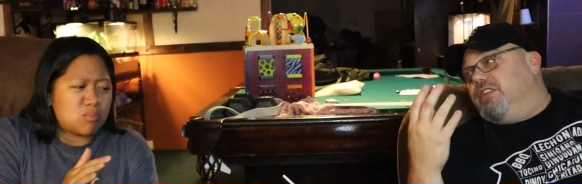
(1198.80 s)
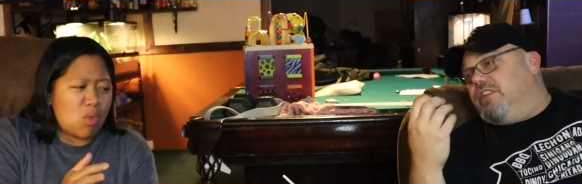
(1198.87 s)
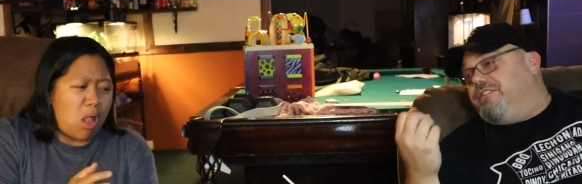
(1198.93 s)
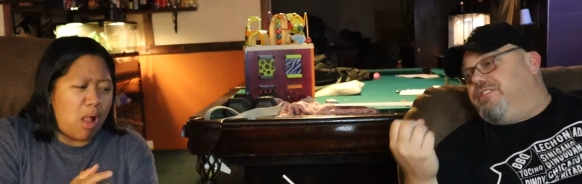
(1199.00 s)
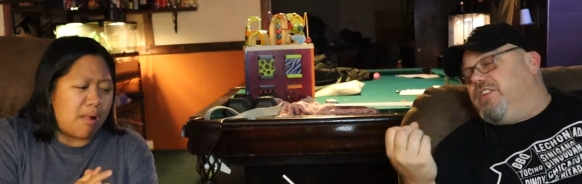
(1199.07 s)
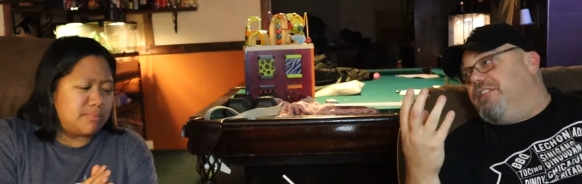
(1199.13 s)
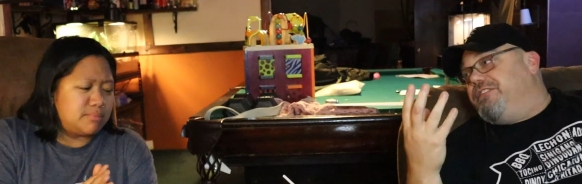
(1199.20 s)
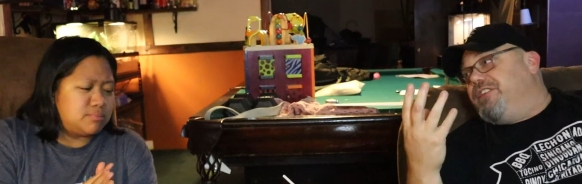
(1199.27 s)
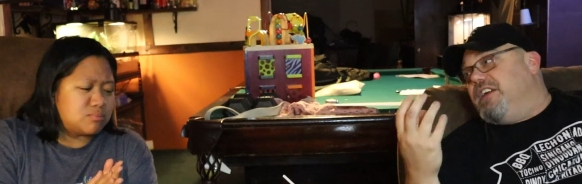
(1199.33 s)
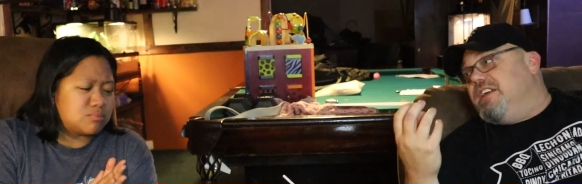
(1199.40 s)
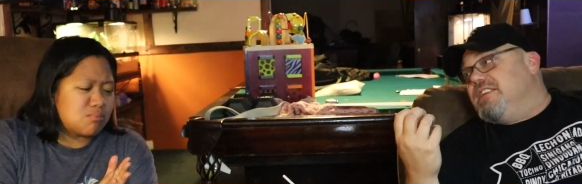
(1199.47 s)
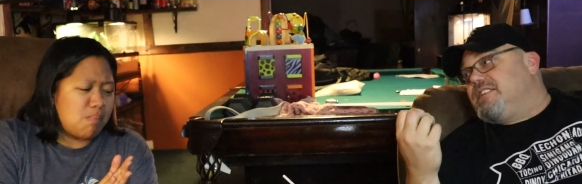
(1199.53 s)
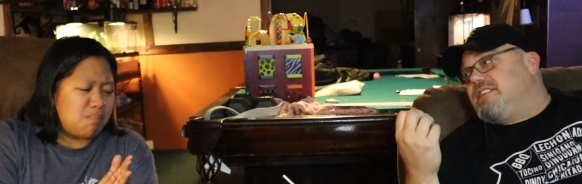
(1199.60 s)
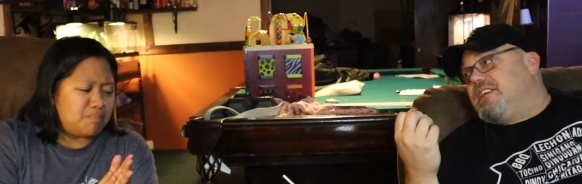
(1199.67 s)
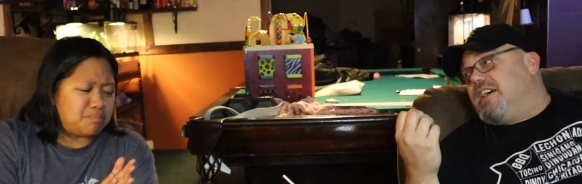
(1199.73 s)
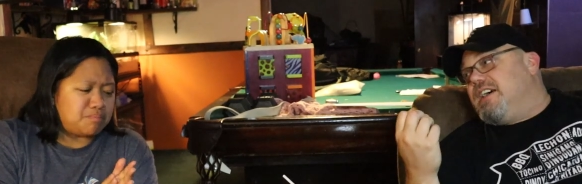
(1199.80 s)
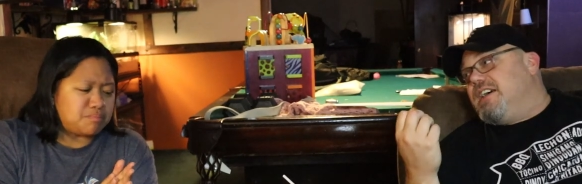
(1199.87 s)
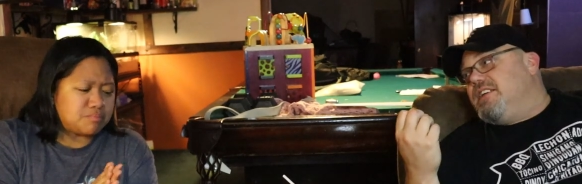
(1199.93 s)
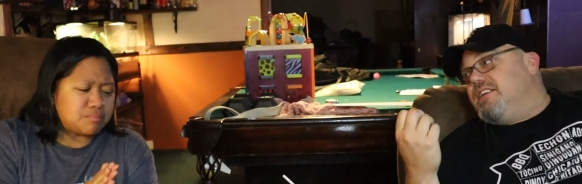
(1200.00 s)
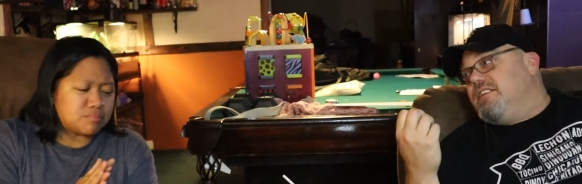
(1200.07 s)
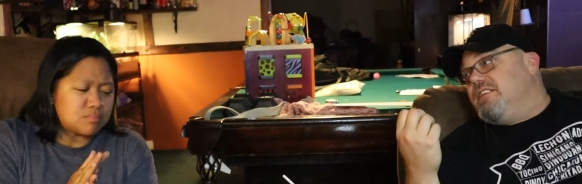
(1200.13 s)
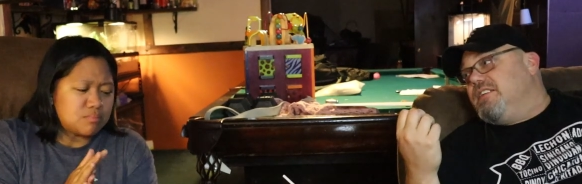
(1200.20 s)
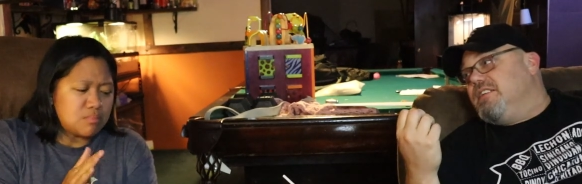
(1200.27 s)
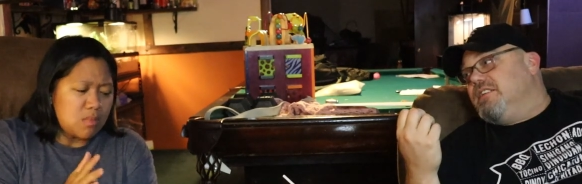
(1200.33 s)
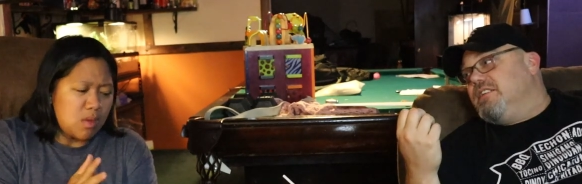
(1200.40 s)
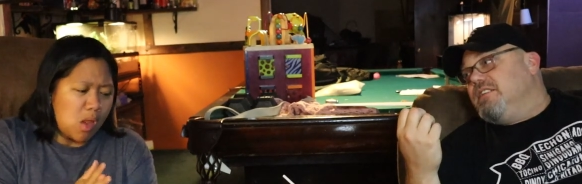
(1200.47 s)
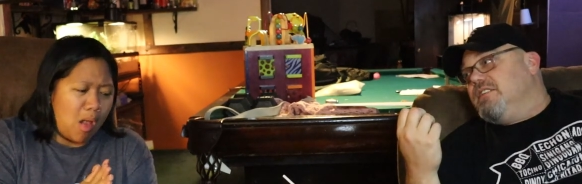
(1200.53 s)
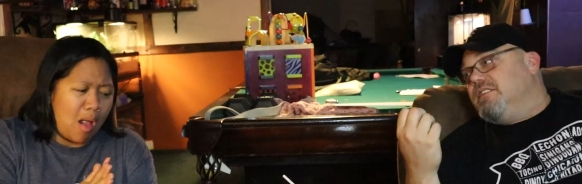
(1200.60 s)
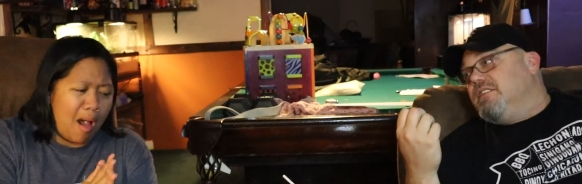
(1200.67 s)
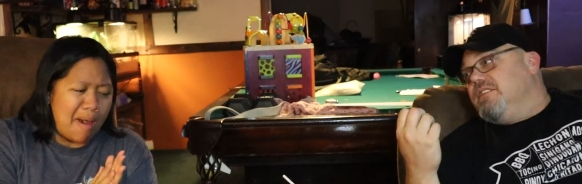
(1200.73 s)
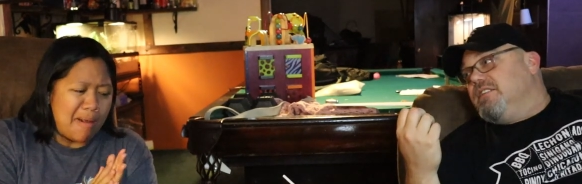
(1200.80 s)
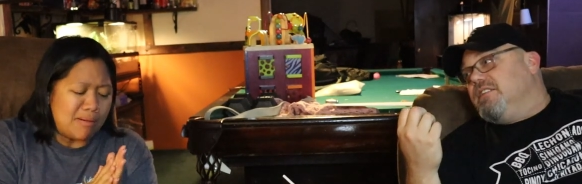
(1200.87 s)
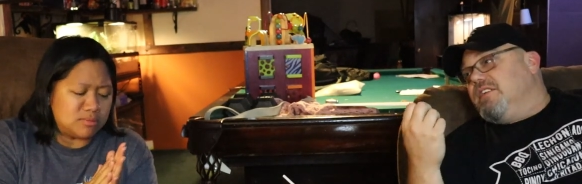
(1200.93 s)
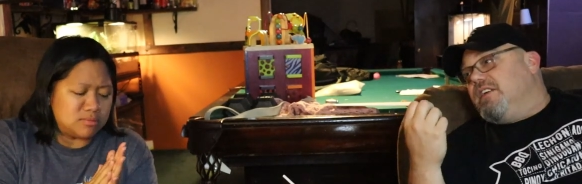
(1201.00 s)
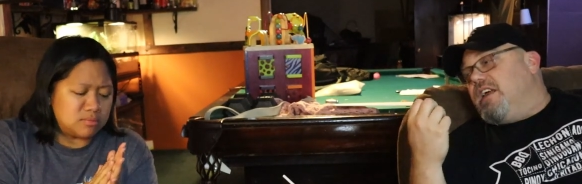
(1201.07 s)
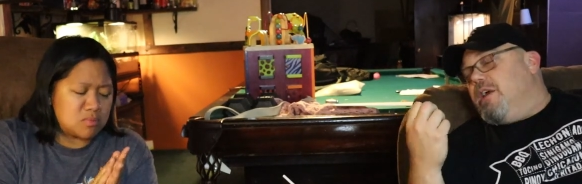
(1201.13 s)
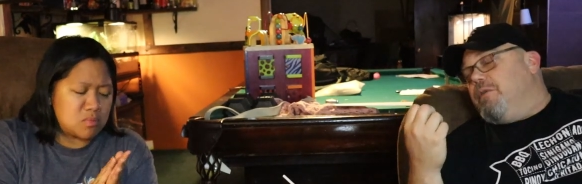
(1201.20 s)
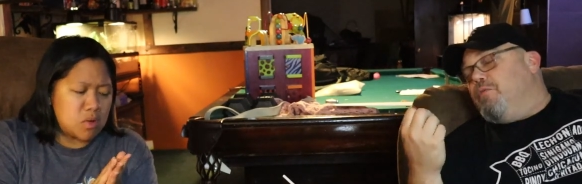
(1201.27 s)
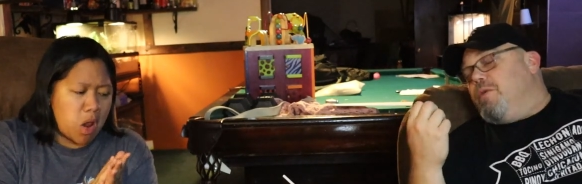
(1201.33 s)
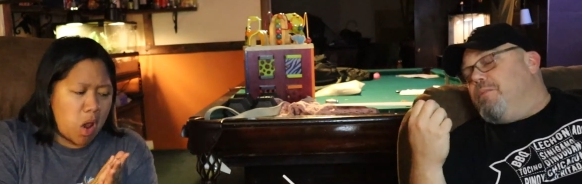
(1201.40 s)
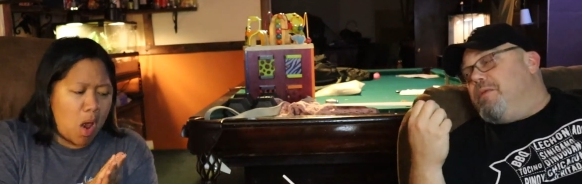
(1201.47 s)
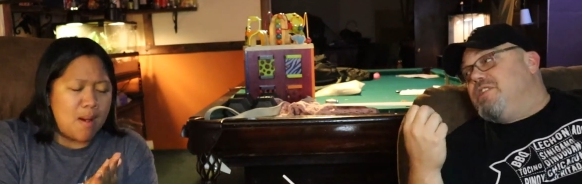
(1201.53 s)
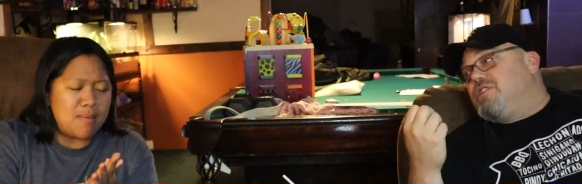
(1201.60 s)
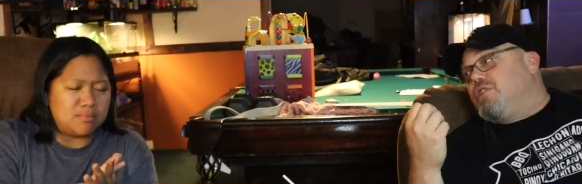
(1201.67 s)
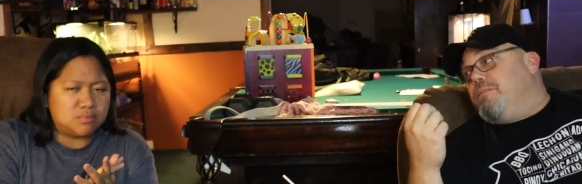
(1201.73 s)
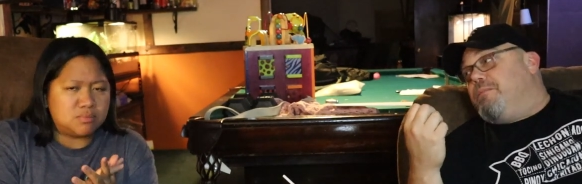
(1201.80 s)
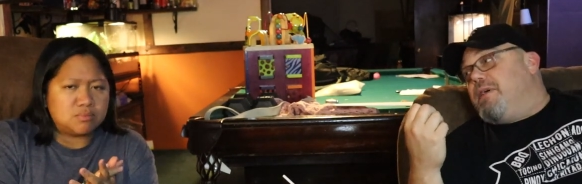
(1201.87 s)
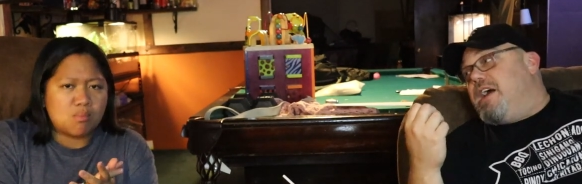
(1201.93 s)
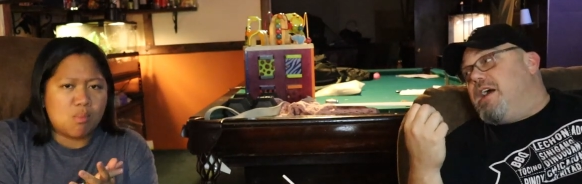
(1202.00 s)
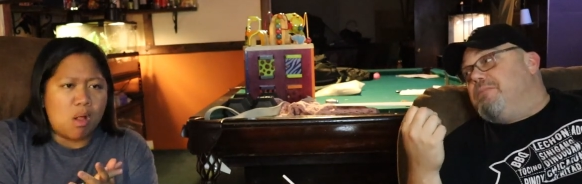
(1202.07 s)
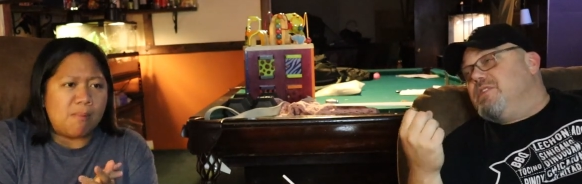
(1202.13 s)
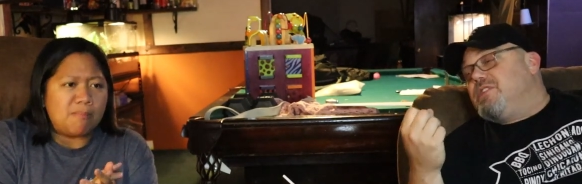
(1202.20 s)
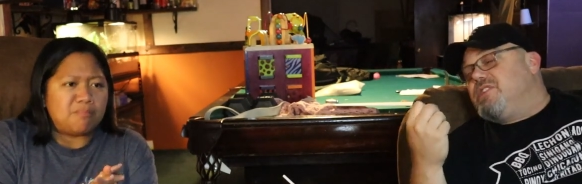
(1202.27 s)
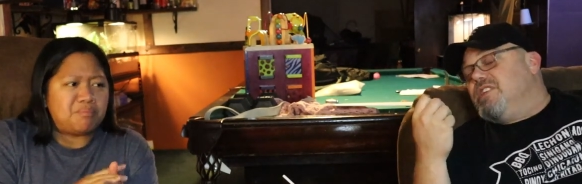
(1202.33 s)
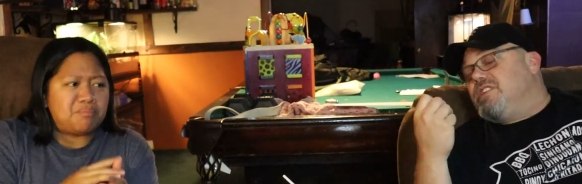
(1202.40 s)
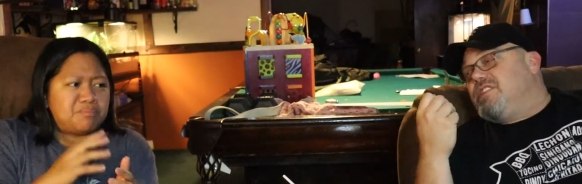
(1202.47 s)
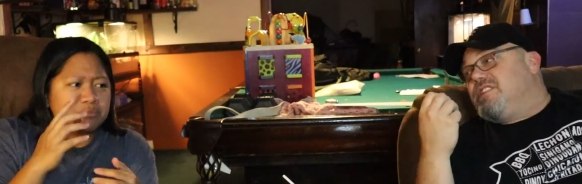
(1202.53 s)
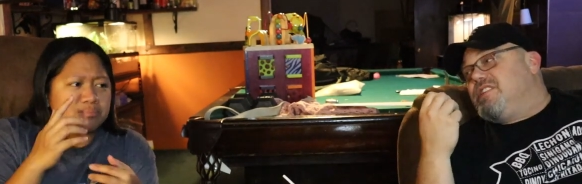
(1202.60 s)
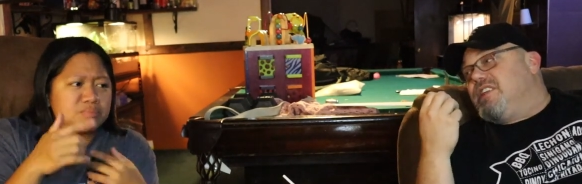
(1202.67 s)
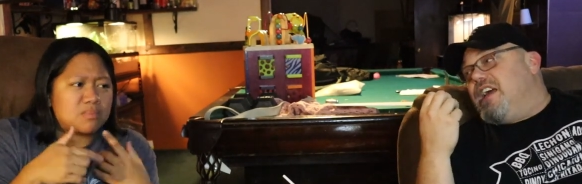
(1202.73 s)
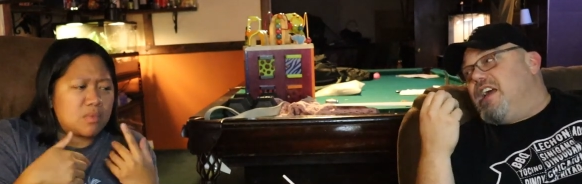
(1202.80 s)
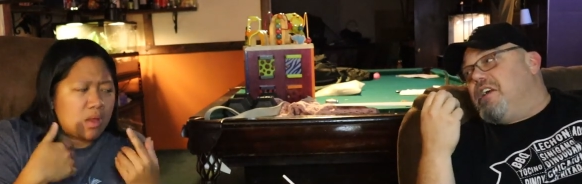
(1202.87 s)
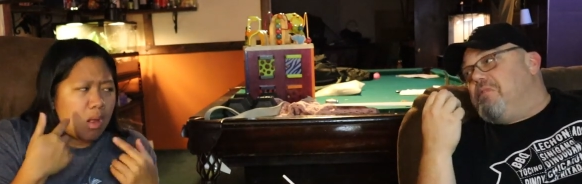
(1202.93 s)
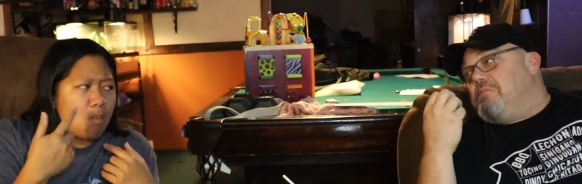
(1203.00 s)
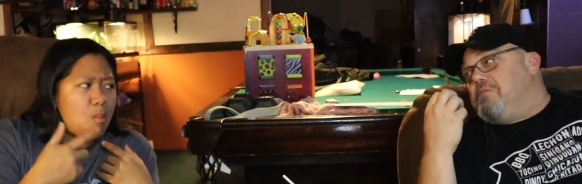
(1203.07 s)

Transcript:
Speaker 1: the fluffy inside, it wouldn't be so bad. But since it's that